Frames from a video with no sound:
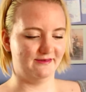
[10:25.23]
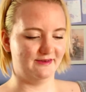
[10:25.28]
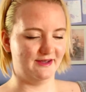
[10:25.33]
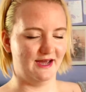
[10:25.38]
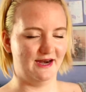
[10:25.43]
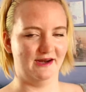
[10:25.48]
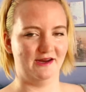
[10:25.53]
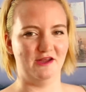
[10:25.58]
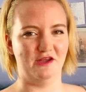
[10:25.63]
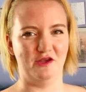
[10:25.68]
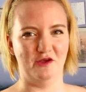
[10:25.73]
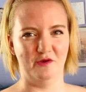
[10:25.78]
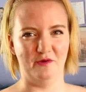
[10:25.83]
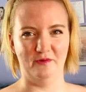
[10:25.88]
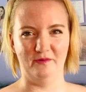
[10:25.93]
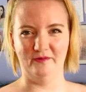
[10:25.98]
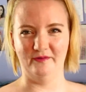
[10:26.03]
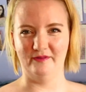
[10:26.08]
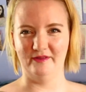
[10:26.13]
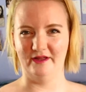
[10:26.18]
kind of
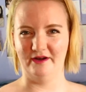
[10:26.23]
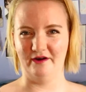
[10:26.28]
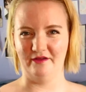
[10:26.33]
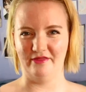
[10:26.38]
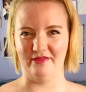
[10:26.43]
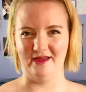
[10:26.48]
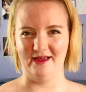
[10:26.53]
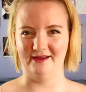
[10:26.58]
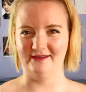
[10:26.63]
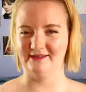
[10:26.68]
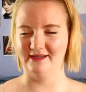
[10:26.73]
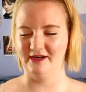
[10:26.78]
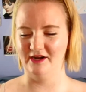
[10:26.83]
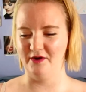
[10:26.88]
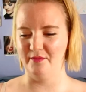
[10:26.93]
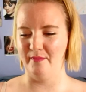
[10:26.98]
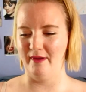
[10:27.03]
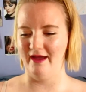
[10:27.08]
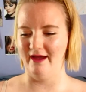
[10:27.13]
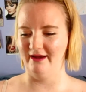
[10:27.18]
cute little things on
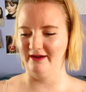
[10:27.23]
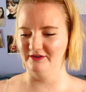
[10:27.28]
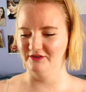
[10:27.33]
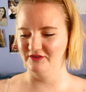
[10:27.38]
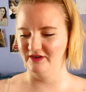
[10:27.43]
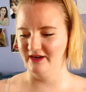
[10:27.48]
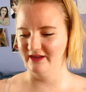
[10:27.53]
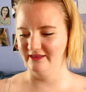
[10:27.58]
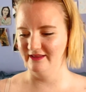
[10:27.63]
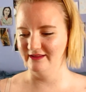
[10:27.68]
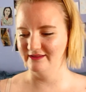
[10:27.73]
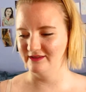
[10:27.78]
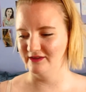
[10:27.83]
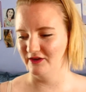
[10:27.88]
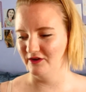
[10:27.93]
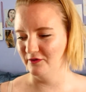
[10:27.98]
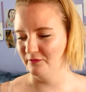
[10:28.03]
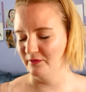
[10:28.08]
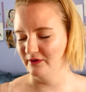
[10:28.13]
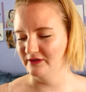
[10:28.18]
your packaging, that's a
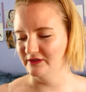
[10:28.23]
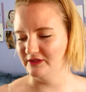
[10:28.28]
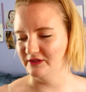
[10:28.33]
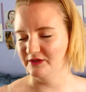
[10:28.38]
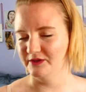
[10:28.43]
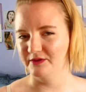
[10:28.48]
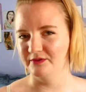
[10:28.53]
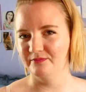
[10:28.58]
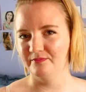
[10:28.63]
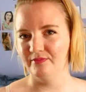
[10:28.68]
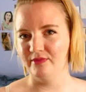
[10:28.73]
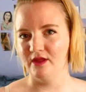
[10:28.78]
good one too.